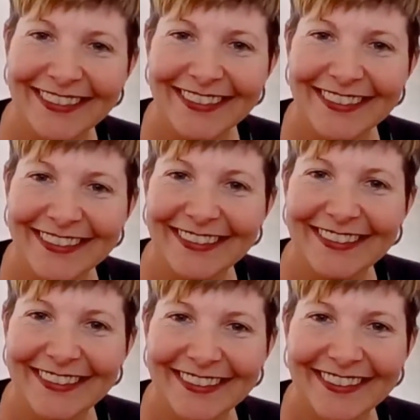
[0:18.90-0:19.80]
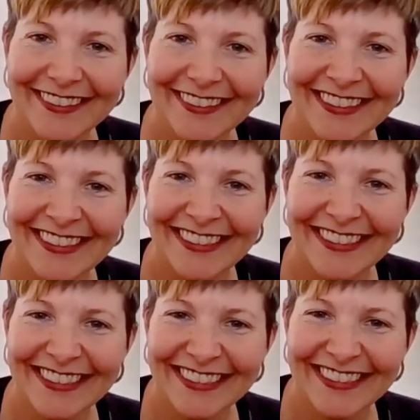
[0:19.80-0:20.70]

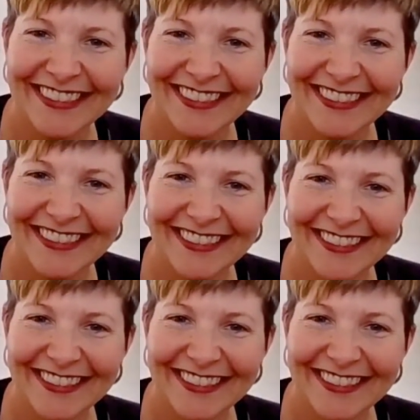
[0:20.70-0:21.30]
(silence)